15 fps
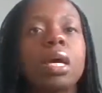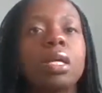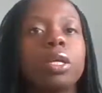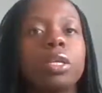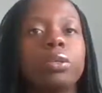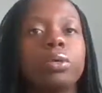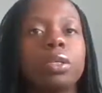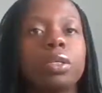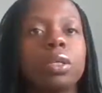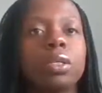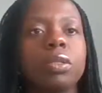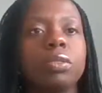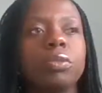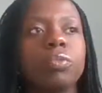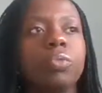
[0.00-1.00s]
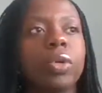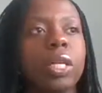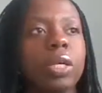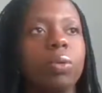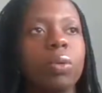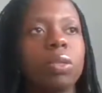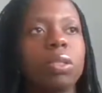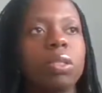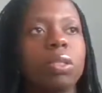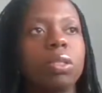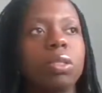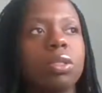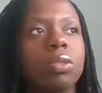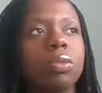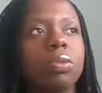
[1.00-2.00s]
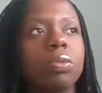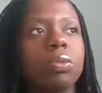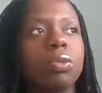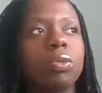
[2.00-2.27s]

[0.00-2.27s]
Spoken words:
and really want to